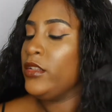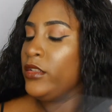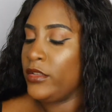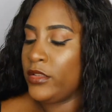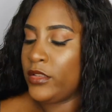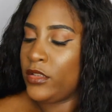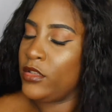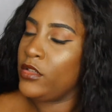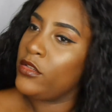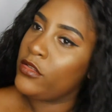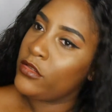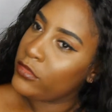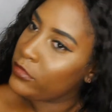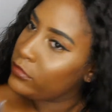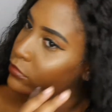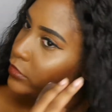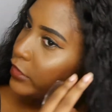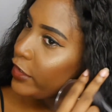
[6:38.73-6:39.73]

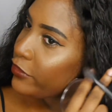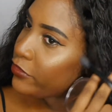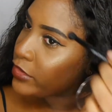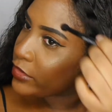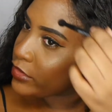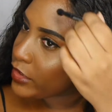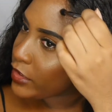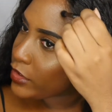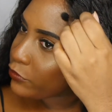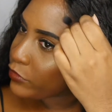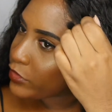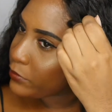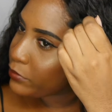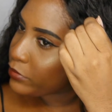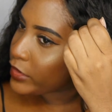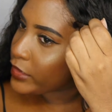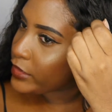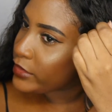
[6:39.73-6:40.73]
so everything
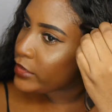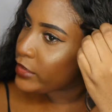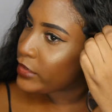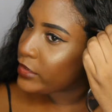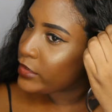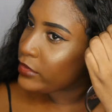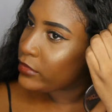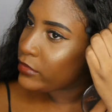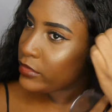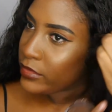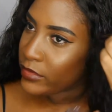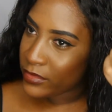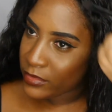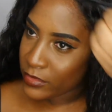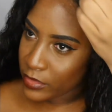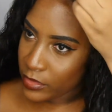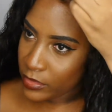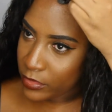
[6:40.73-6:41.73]
would blend in
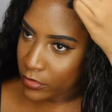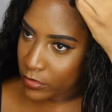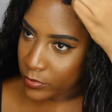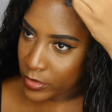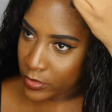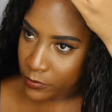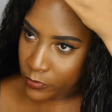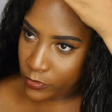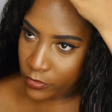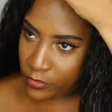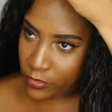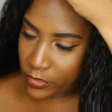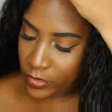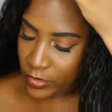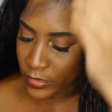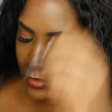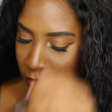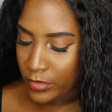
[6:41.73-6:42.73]
a little bit
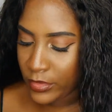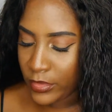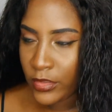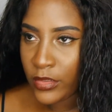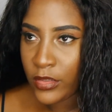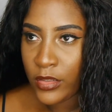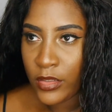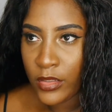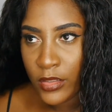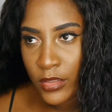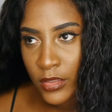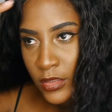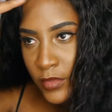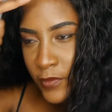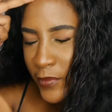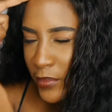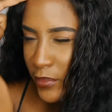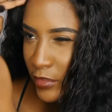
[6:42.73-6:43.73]
more.
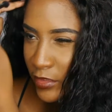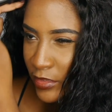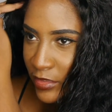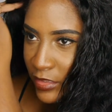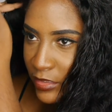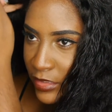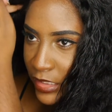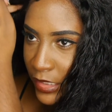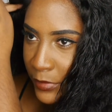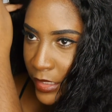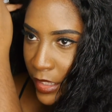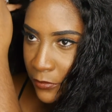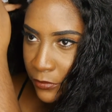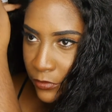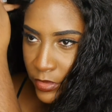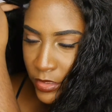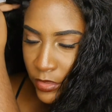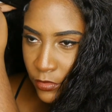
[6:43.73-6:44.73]
Since I'm
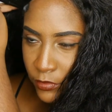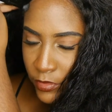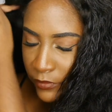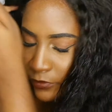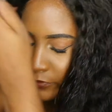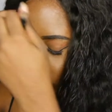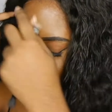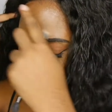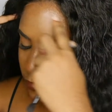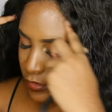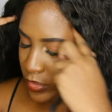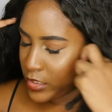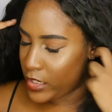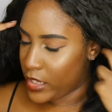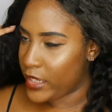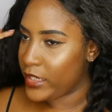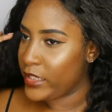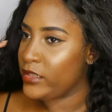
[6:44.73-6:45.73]
not really going for
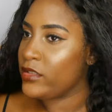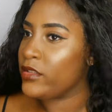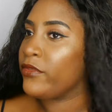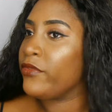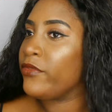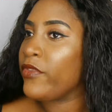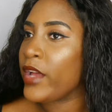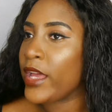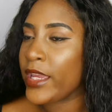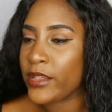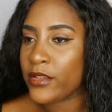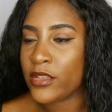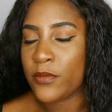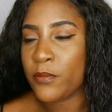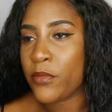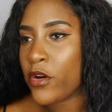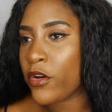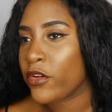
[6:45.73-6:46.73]
a
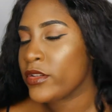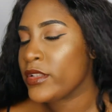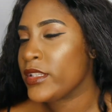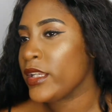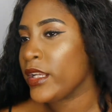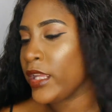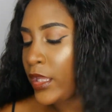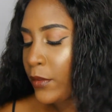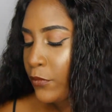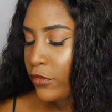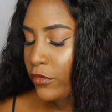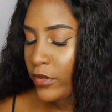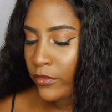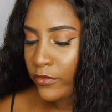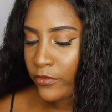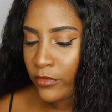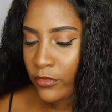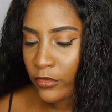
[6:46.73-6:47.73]
defined part today, I'm
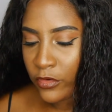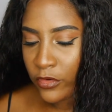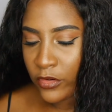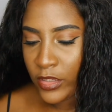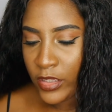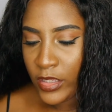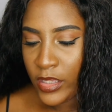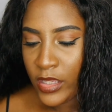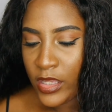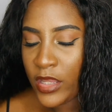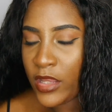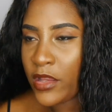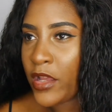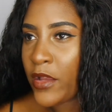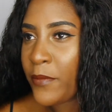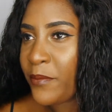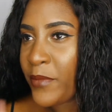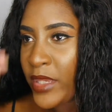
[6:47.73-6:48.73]
going for
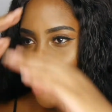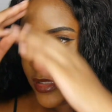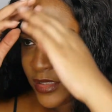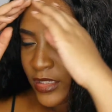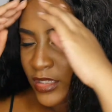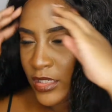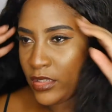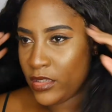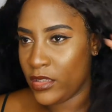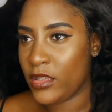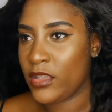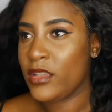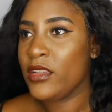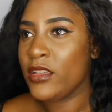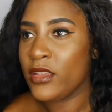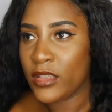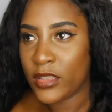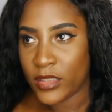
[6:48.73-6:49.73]
a messy
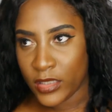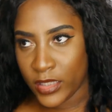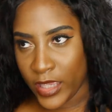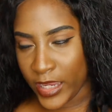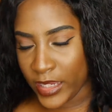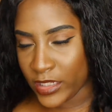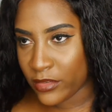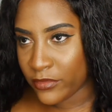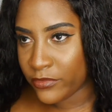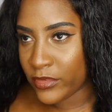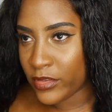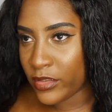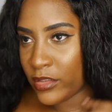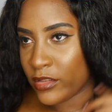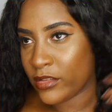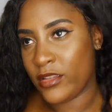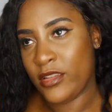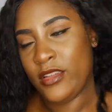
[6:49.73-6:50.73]
kind of
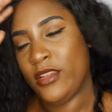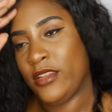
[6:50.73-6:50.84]
look